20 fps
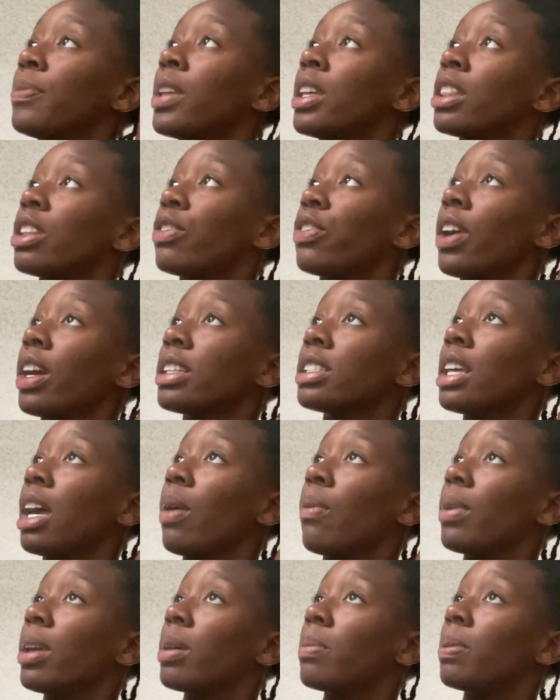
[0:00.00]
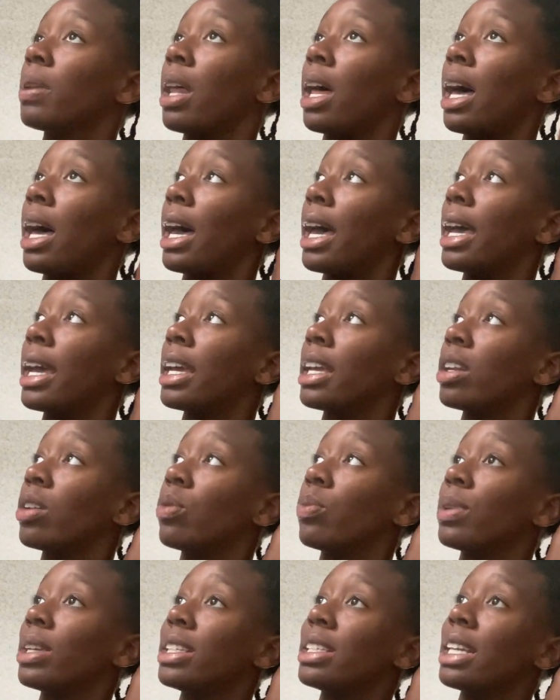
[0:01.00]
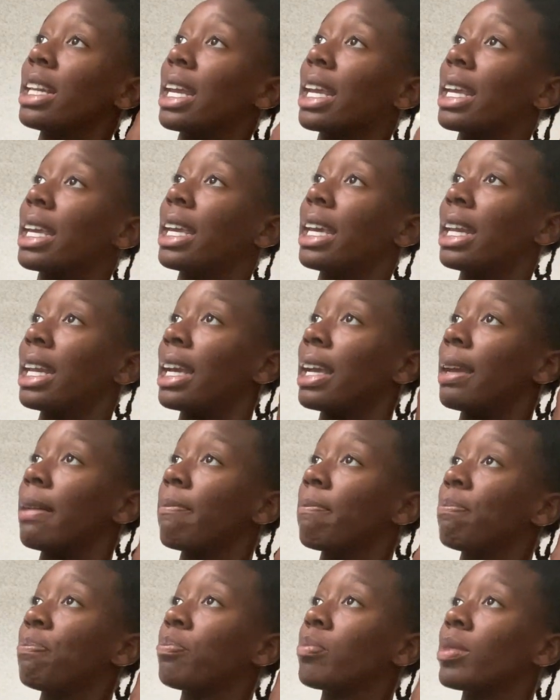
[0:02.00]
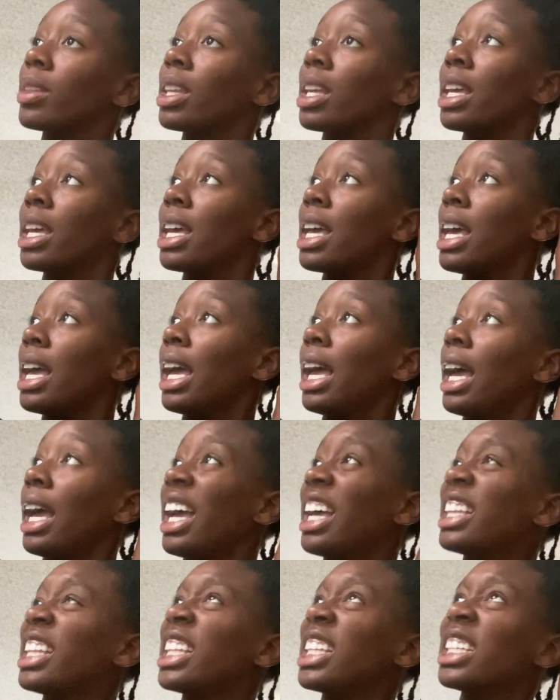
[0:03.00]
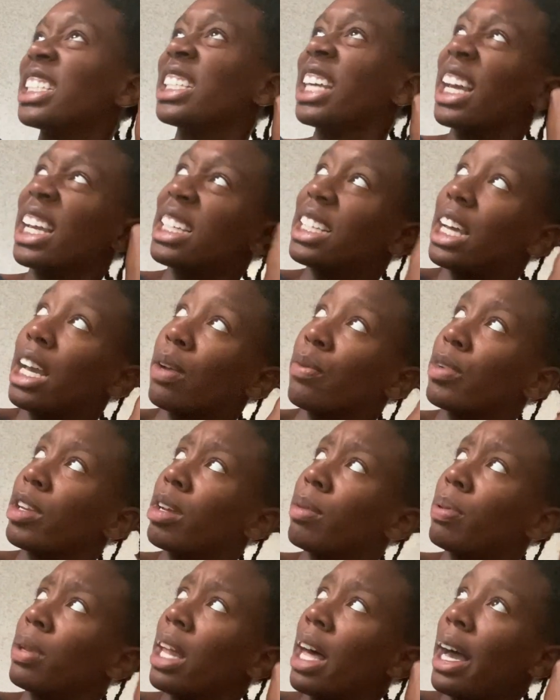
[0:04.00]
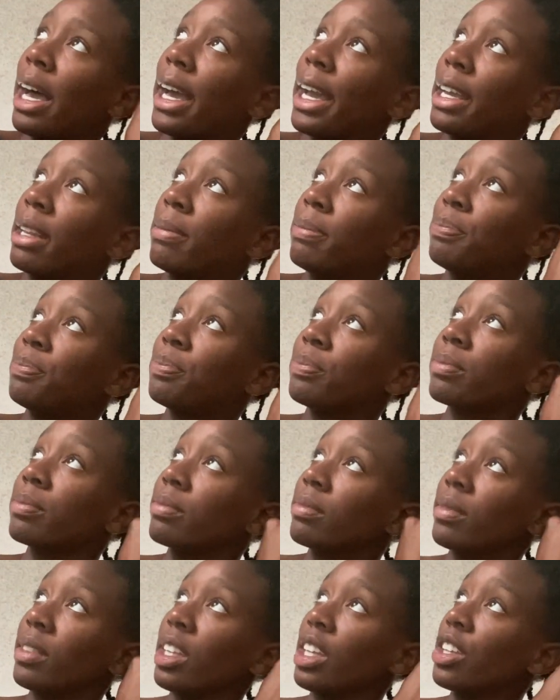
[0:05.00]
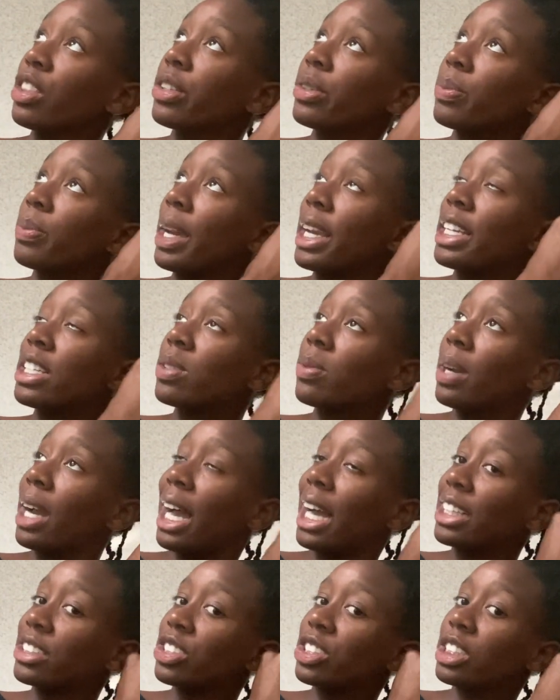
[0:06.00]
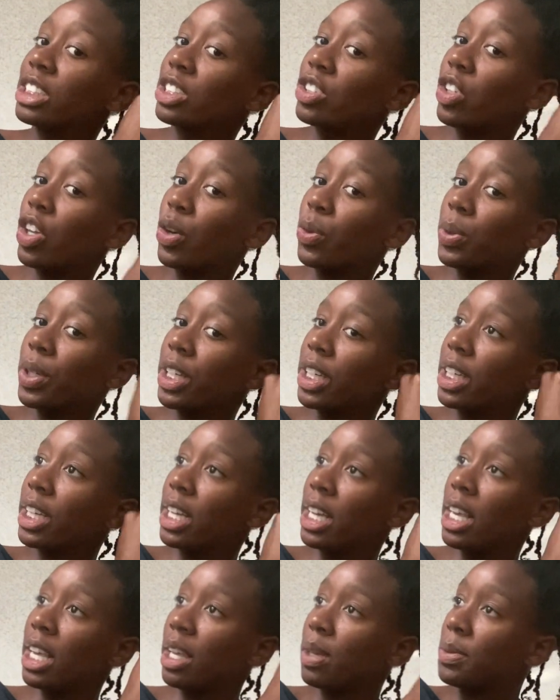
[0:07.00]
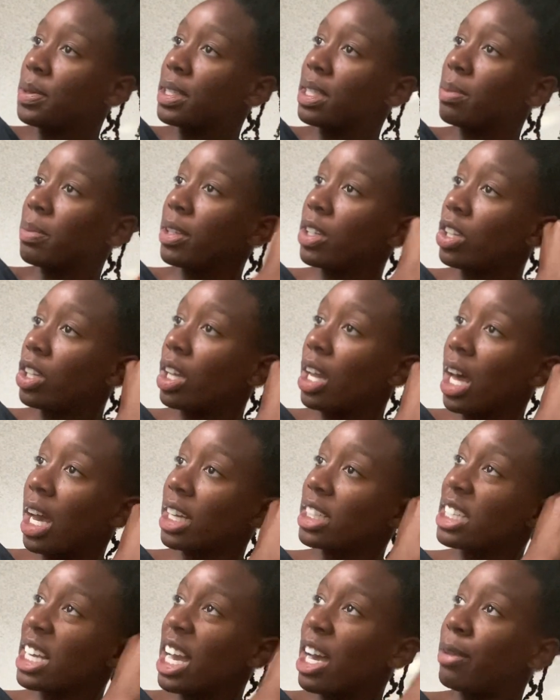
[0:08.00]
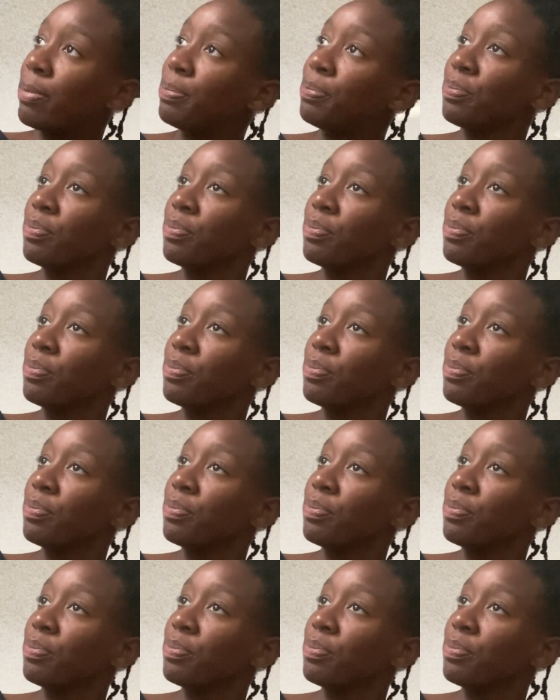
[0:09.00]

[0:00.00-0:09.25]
the first time we applied, we didn't get it. And then the second time we applied, the rates were actually lower. It was in the middle of lockdown.